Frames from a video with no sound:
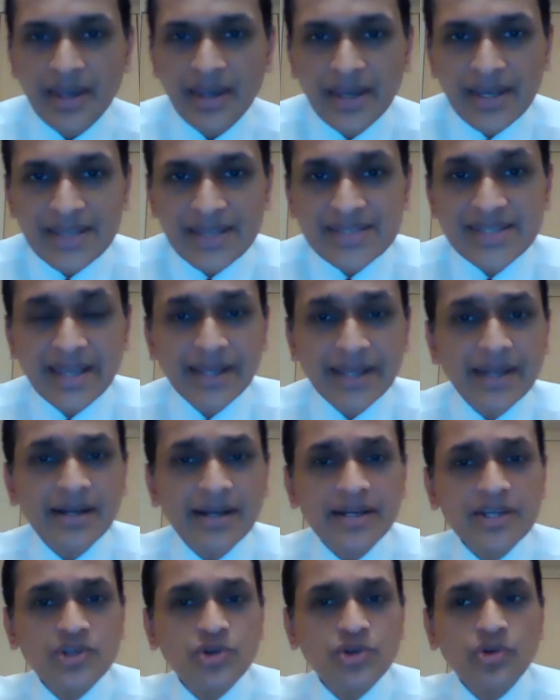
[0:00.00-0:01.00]

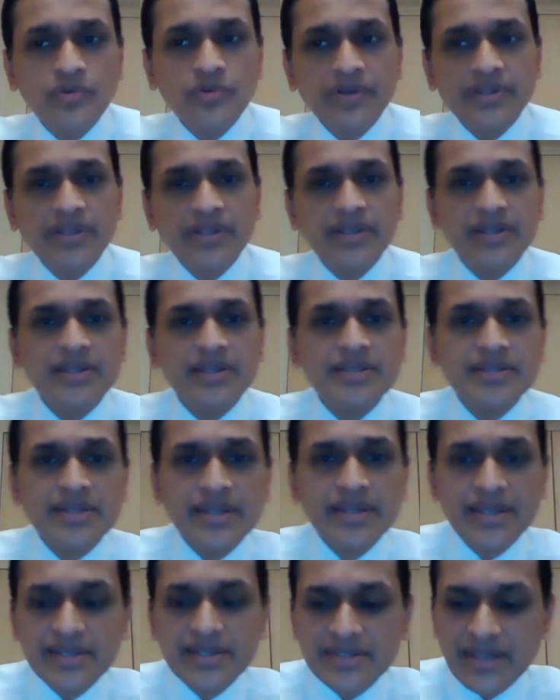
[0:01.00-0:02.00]
Second issue with this
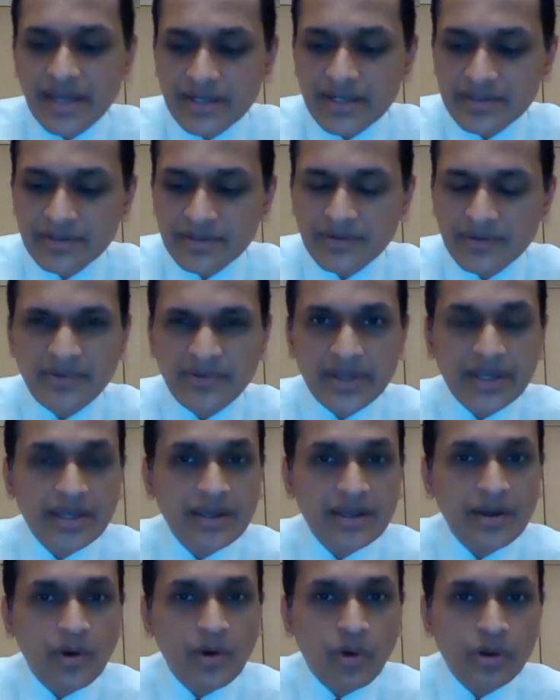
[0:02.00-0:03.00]
is that
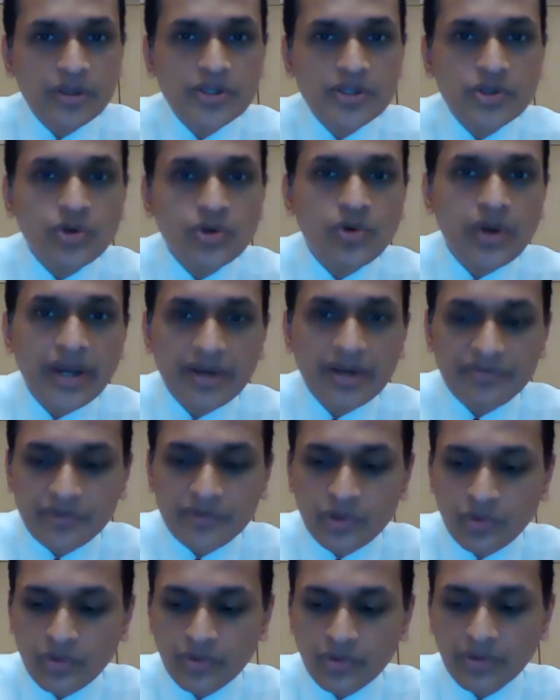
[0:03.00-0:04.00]
we also have
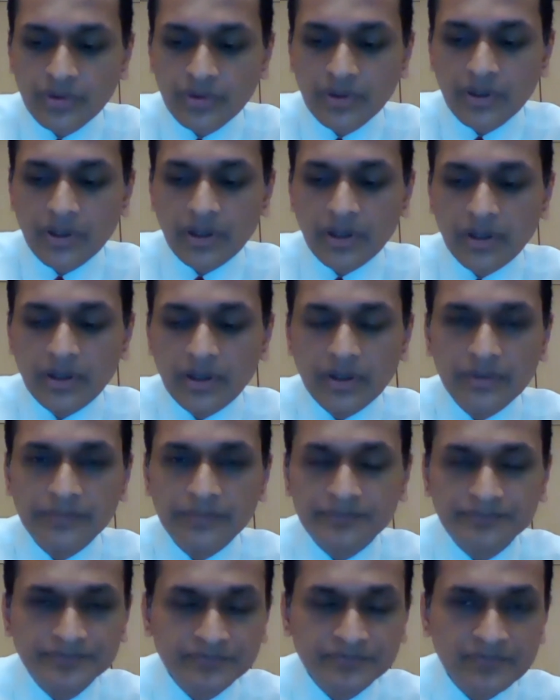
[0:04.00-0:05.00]
to,
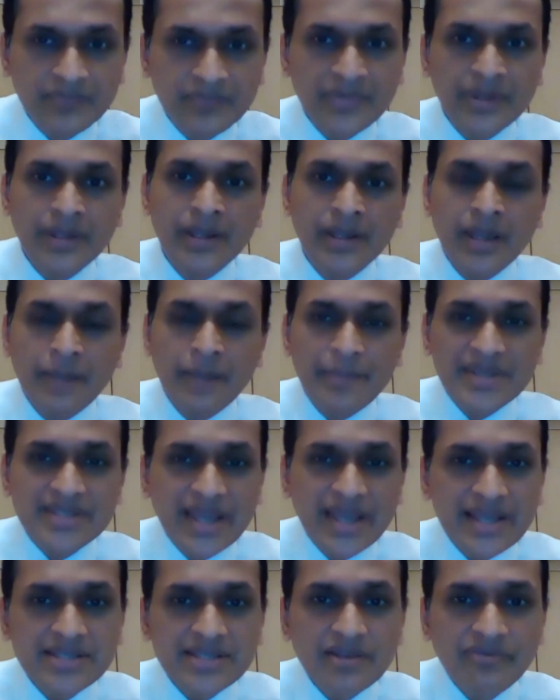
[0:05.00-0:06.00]

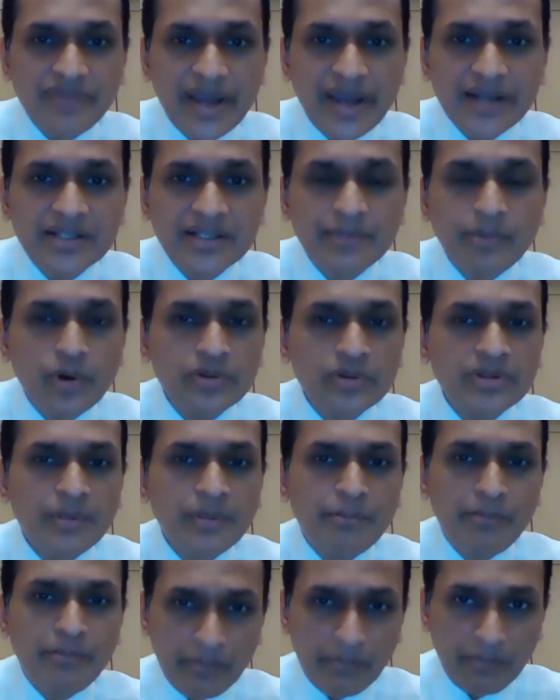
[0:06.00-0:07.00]
besides the fact about
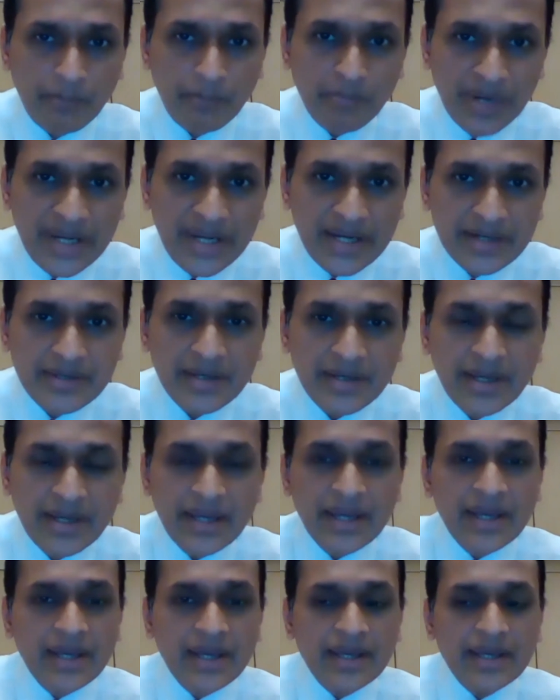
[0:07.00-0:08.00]
the bleed,
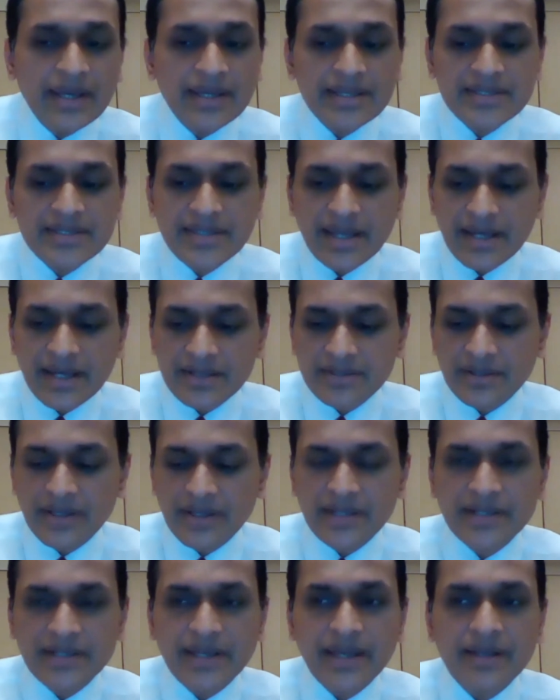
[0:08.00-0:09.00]
is that
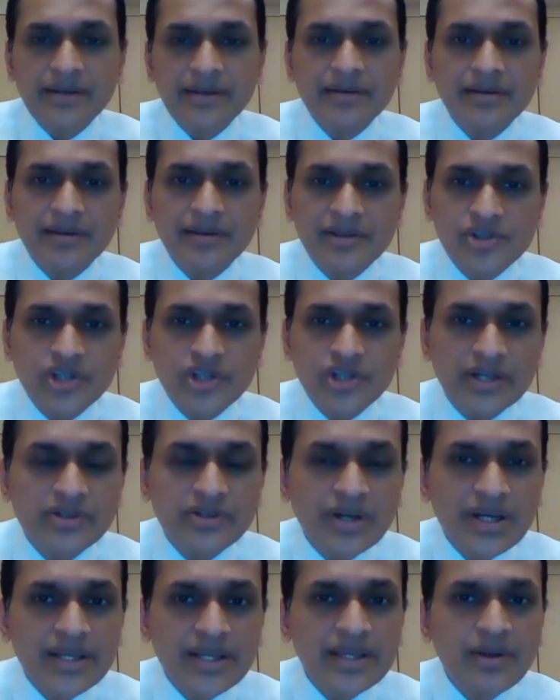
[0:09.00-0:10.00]
it can
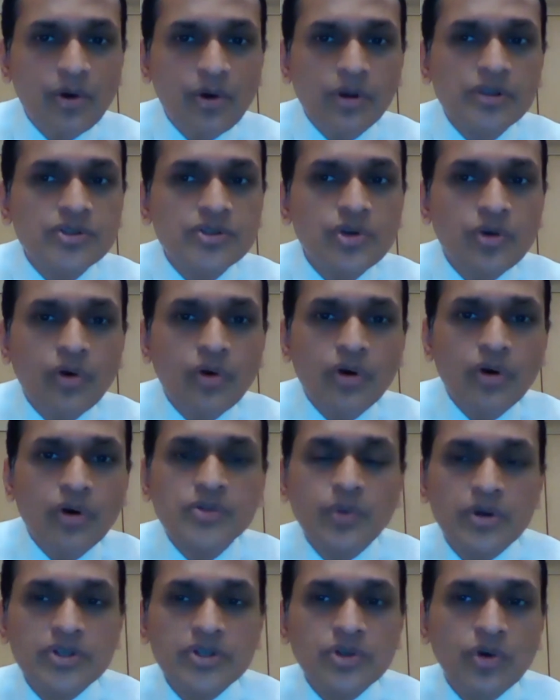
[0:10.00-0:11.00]
generally also
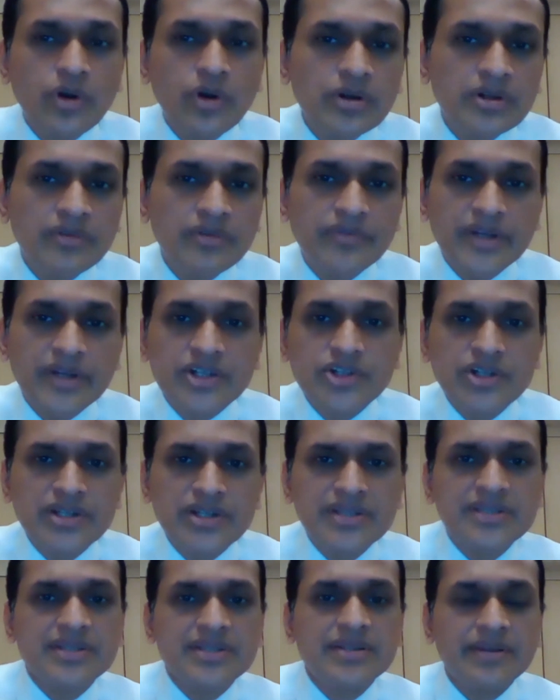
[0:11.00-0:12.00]
cause what's called a
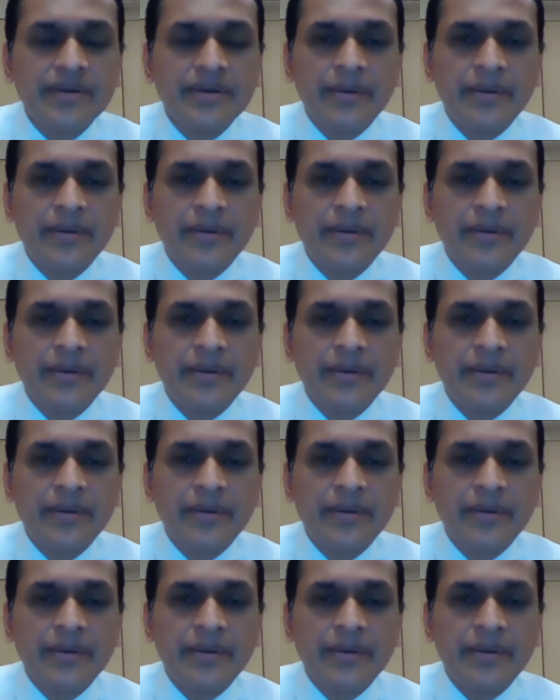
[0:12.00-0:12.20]
vitreous